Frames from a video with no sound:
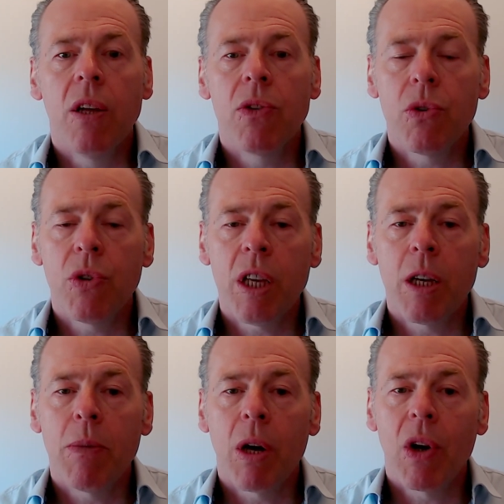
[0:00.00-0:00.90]
to think
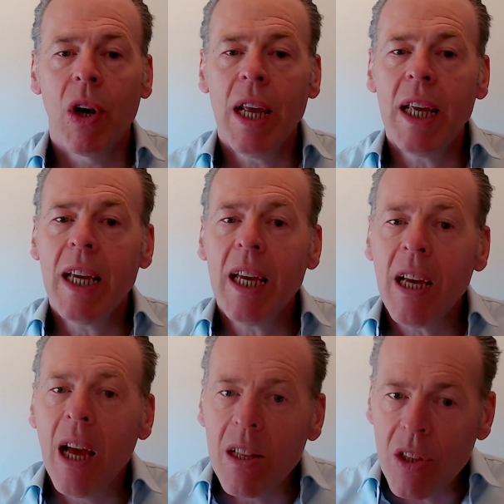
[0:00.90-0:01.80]
about linking
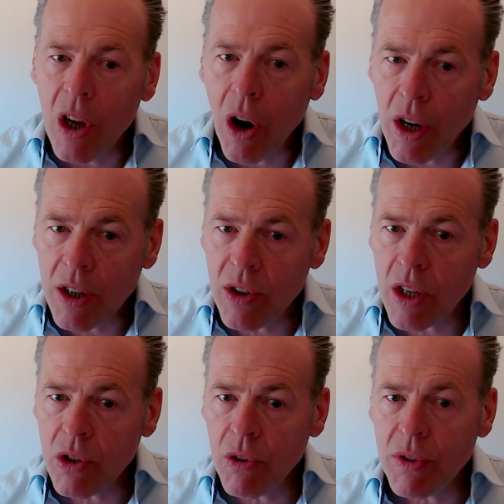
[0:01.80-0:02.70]
the
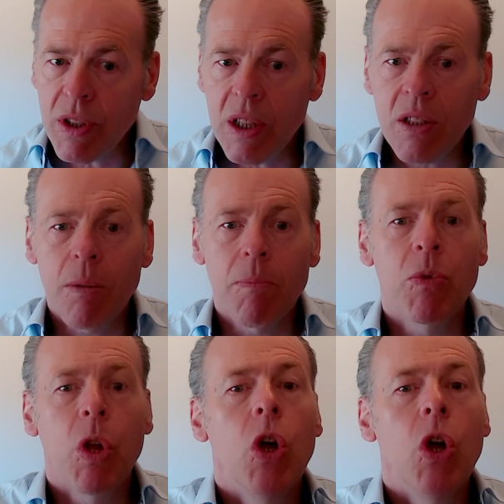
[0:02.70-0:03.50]
architecture of a system